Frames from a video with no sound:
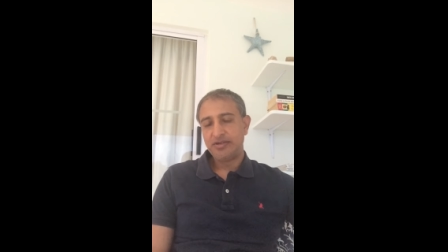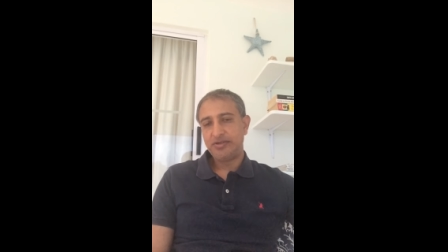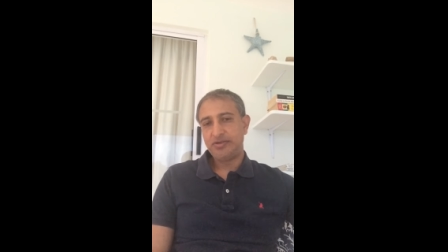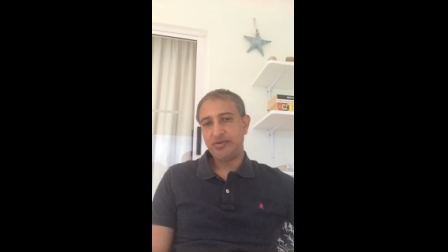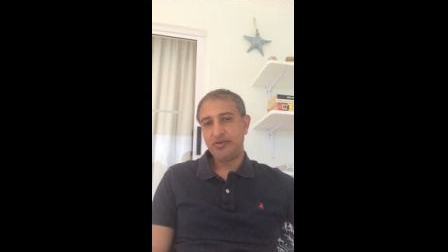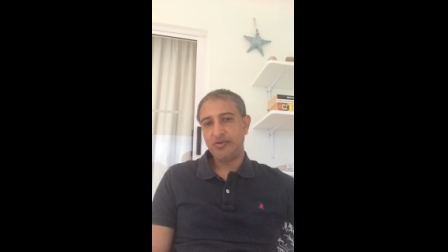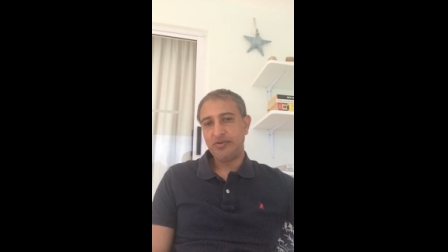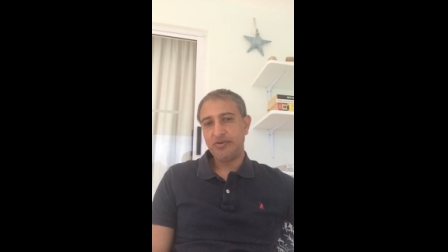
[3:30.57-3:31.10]

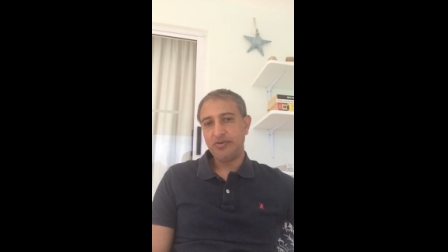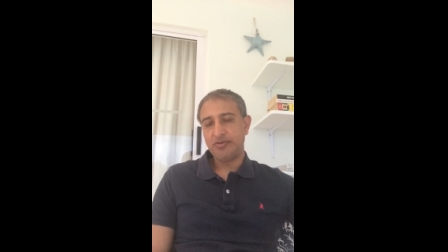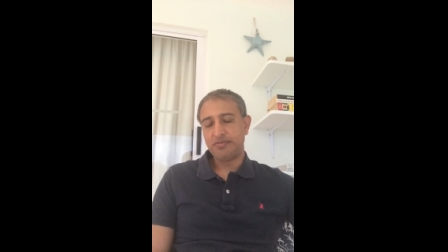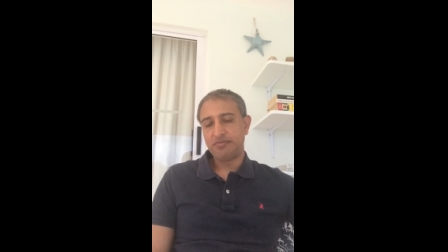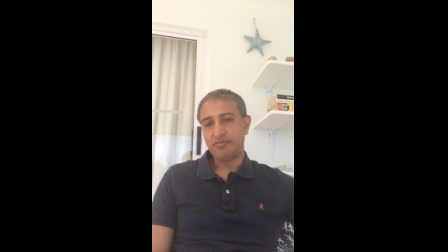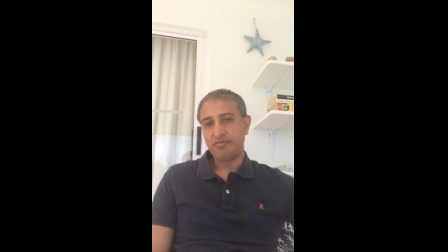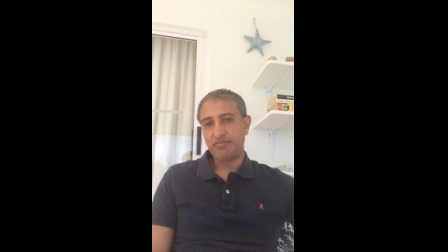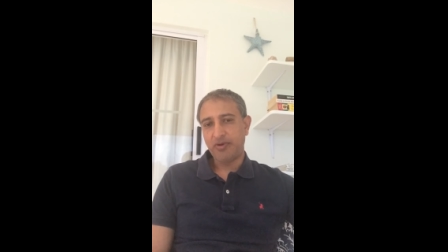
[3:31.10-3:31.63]

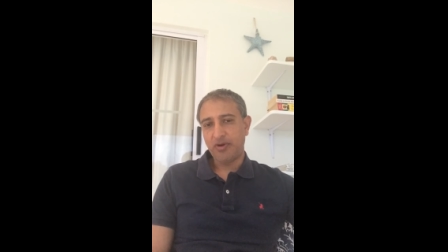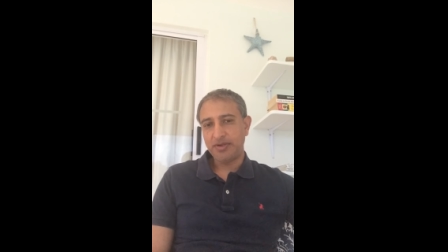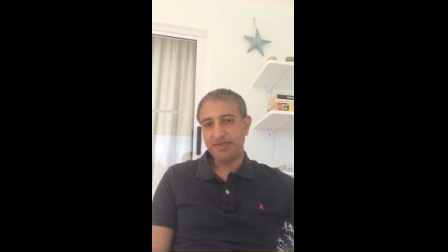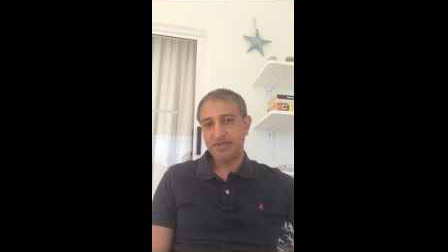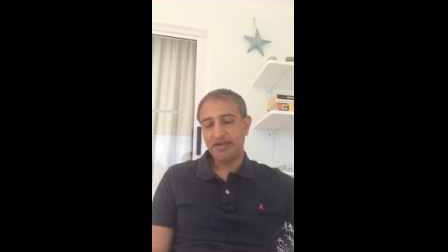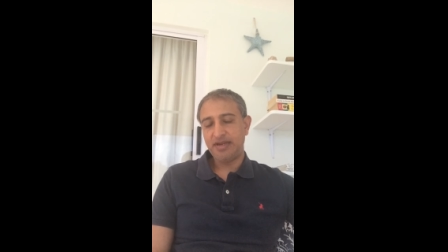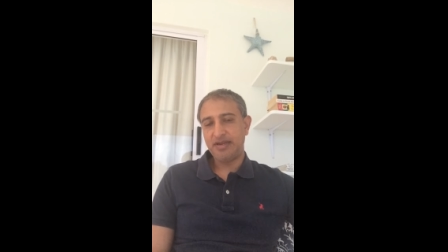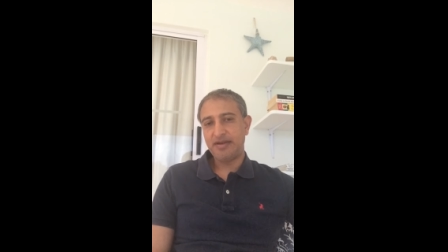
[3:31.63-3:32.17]
to
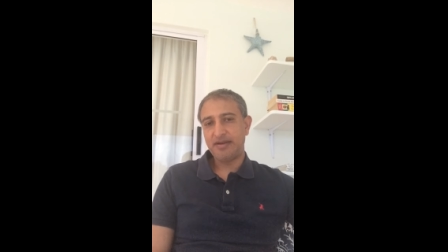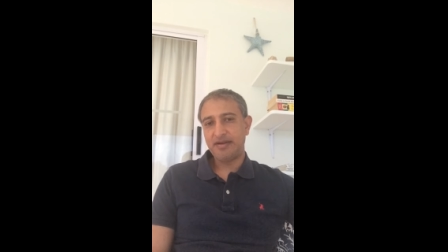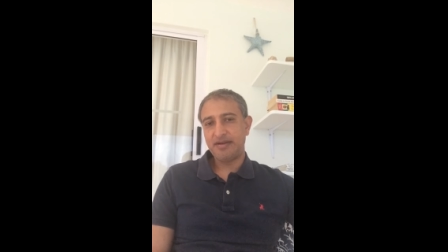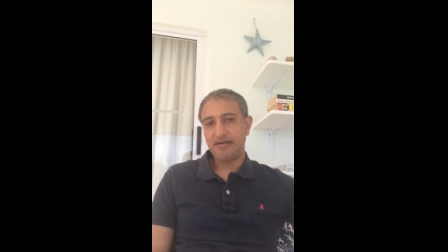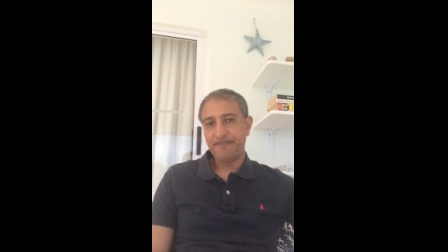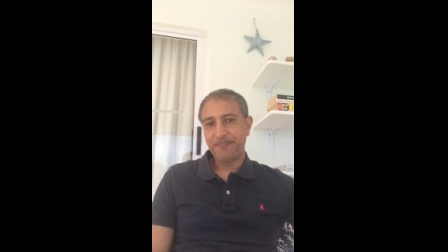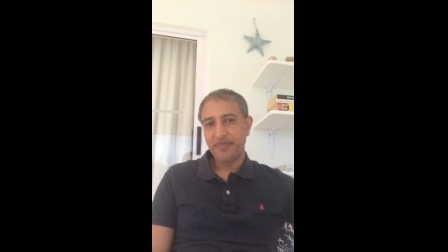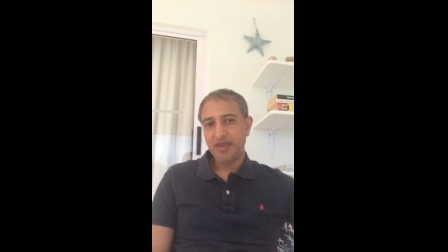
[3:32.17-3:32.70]

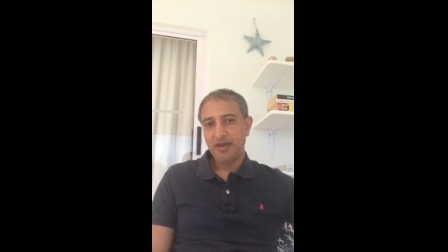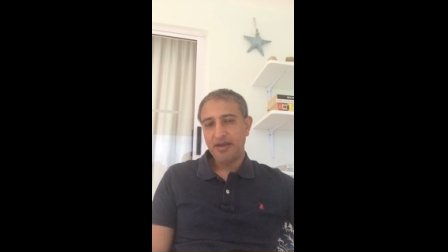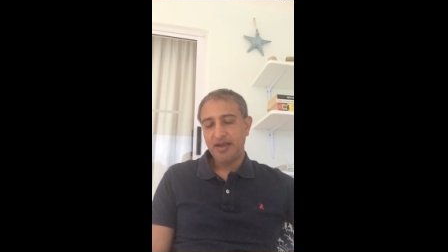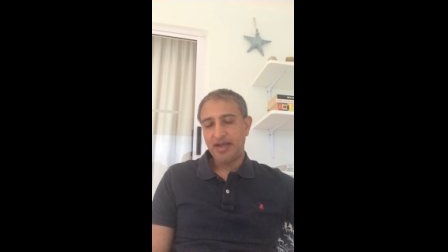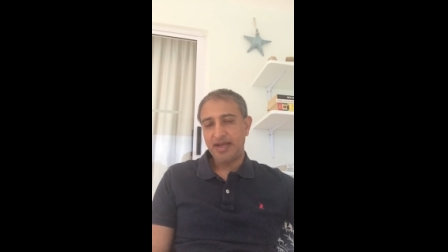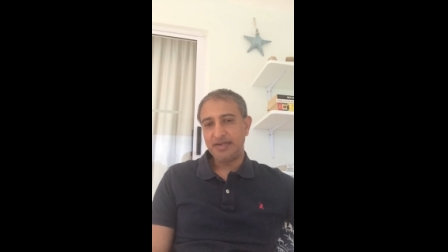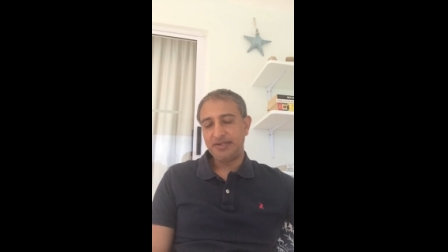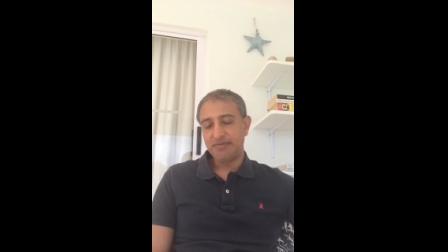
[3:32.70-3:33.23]
Bosnia
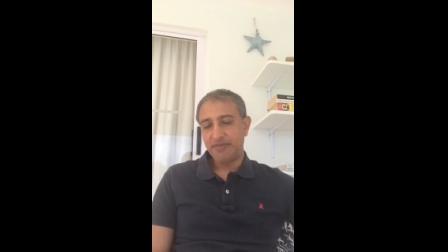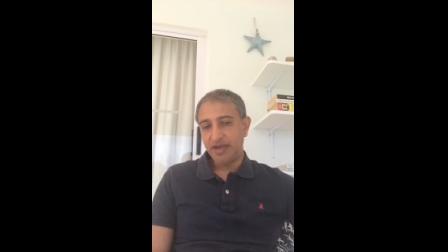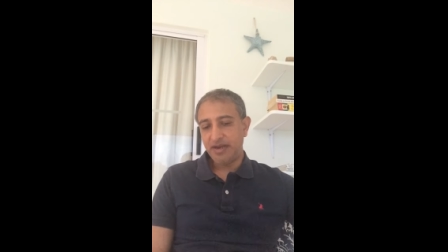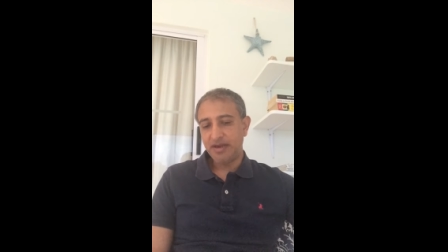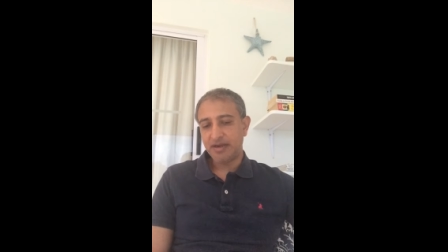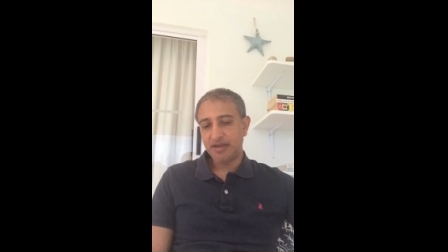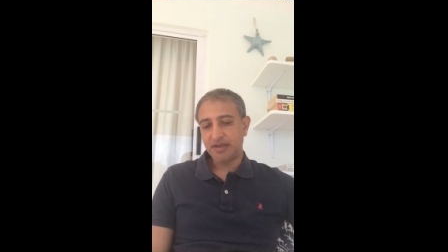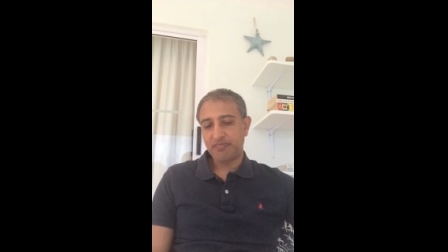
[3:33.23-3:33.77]
and to
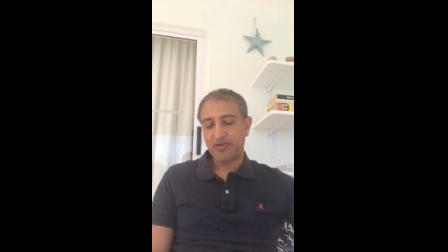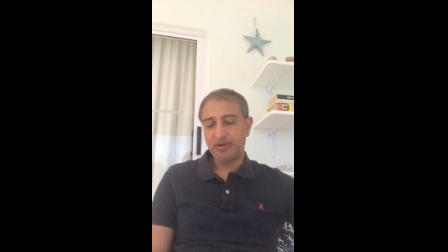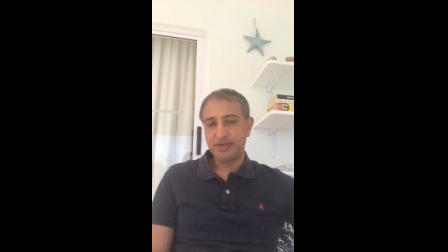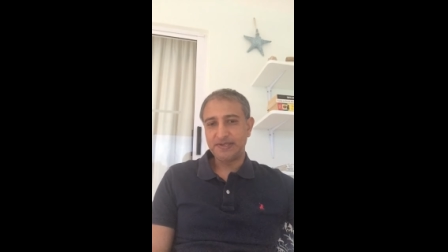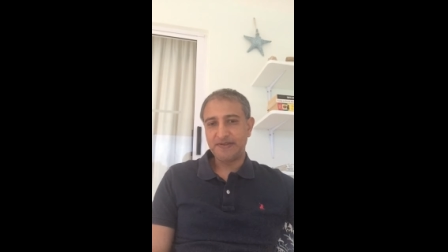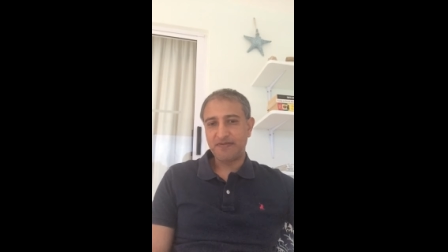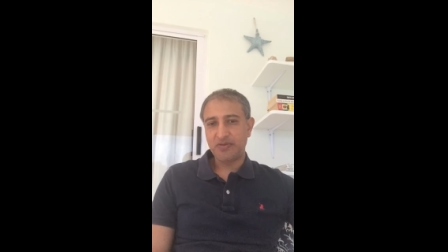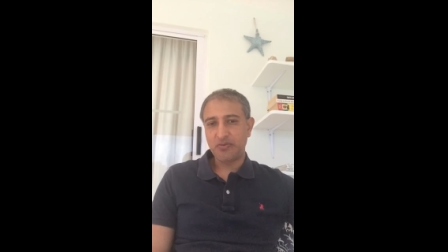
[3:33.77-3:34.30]
many other
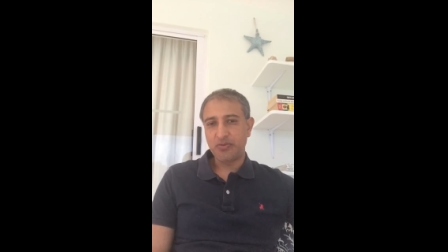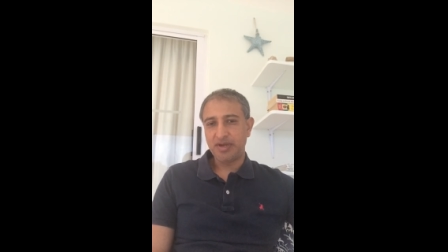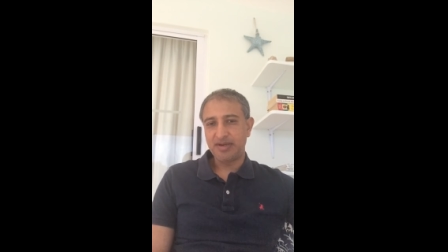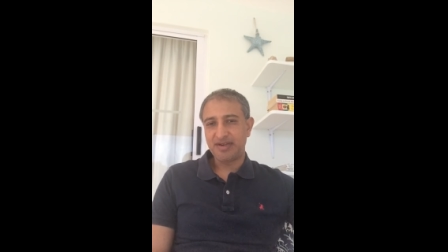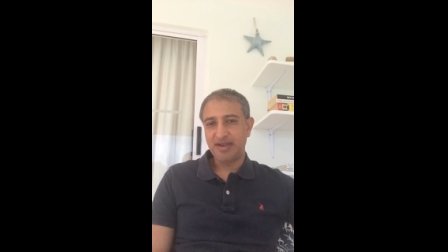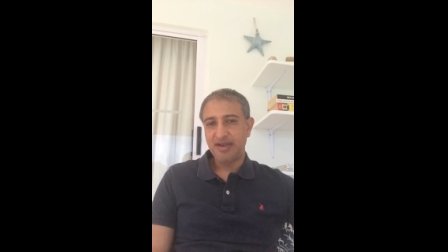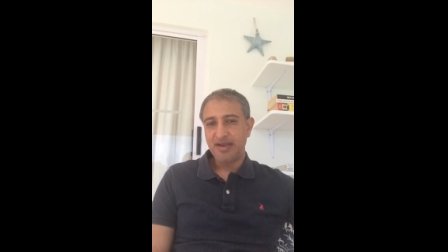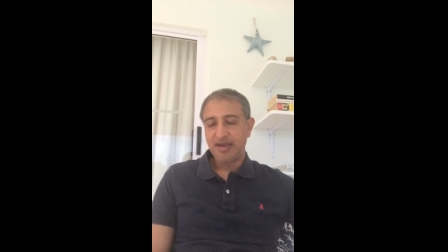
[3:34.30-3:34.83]
parts of the world,